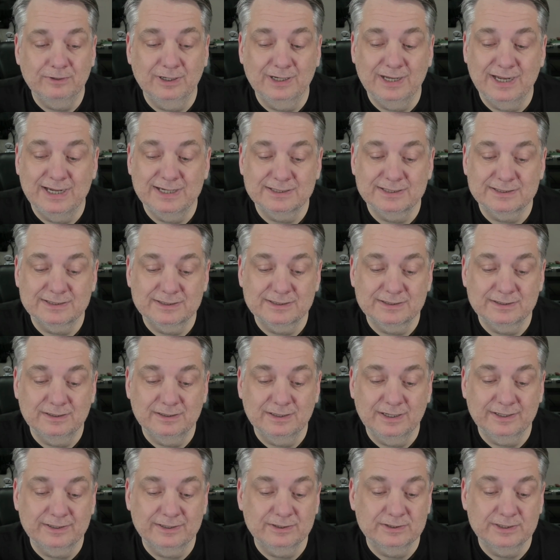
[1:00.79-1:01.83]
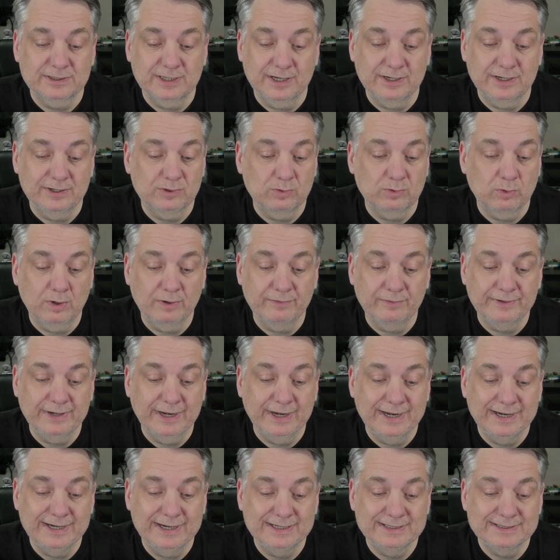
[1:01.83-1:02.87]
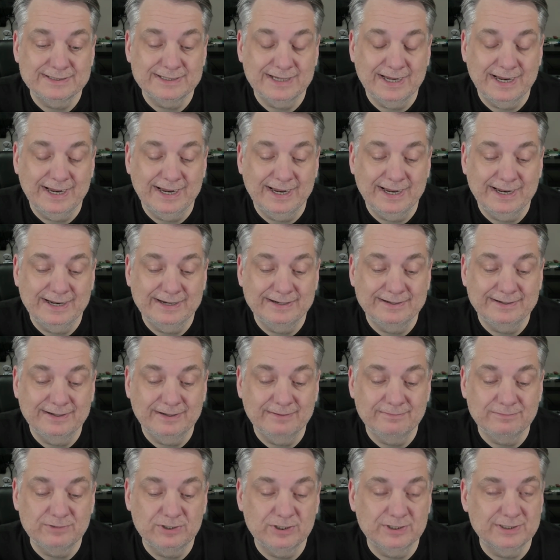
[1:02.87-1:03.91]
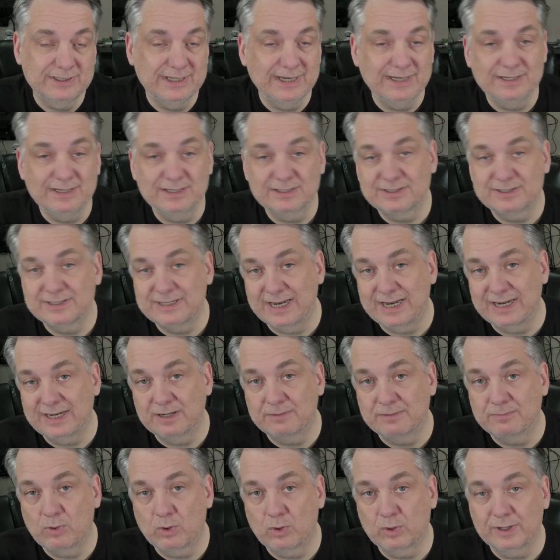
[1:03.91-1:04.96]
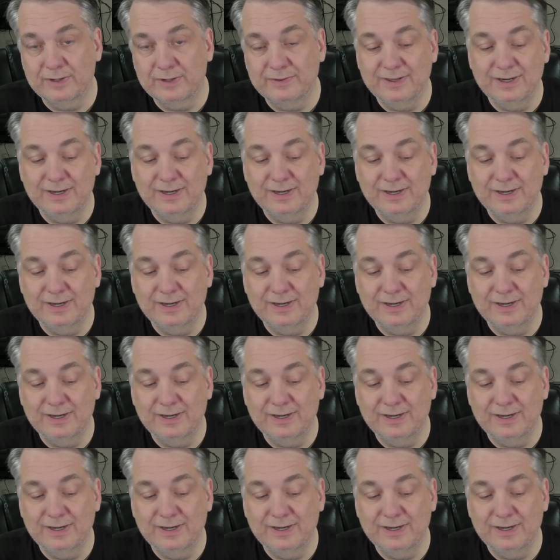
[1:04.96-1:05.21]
last, like, say, twelve days, and I'm just eating a steak in the morning.